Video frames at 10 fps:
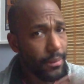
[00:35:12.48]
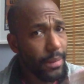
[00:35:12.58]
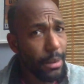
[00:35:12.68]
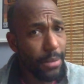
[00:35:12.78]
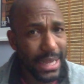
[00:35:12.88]

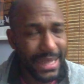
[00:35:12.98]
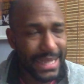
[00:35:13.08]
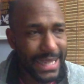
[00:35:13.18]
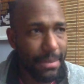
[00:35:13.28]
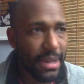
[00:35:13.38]
But at the
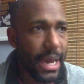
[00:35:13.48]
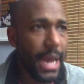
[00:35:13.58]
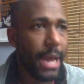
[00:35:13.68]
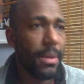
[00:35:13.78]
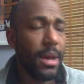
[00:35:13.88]
same
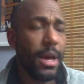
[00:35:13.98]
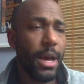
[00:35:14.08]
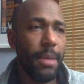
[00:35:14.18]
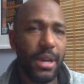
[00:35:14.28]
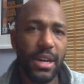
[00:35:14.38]
time,
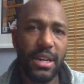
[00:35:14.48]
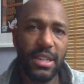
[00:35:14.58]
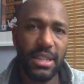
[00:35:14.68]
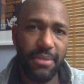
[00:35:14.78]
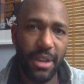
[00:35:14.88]

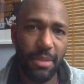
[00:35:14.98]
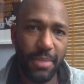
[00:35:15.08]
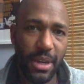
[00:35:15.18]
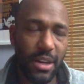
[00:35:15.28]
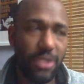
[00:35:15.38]
because
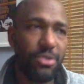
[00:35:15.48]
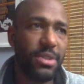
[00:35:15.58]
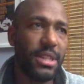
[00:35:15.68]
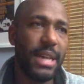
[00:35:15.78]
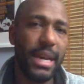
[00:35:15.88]
developing
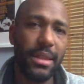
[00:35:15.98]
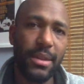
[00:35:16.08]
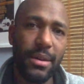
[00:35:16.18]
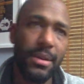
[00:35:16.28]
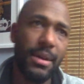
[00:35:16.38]
countries like
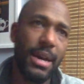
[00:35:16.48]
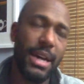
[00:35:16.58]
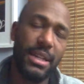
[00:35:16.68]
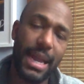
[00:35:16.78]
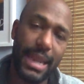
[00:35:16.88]
the
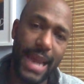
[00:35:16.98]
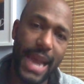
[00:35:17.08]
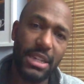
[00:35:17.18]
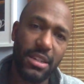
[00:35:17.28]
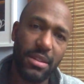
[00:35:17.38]

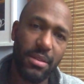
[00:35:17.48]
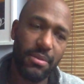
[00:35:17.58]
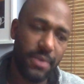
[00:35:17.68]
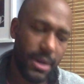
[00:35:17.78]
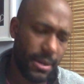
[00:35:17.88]
Alliance
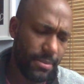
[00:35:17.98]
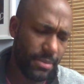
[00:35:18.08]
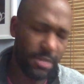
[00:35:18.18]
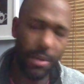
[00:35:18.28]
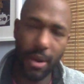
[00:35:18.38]
of
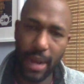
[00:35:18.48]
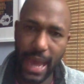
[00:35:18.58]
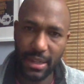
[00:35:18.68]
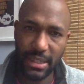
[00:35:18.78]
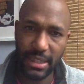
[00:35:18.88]
Small
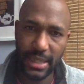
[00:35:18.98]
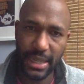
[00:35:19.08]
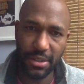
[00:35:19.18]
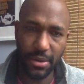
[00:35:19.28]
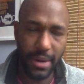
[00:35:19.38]
Island
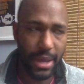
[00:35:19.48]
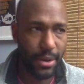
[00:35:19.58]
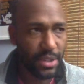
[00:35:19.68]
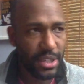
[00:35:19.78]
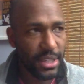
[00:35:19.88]
States, or
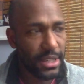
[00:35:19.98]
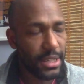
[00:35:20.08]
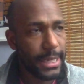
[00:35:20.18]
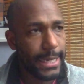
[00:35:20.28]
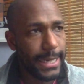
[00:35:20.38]

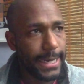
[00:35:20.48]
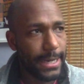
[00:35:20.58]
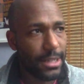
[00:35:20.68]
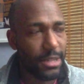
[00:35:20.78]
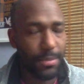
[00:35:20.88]
AOSIS,
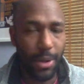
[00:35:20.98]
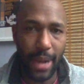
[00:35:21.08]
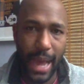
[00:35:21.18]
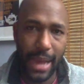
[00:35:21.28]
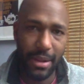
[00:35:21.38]

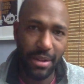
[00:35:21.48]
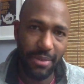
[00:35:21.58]
Small Island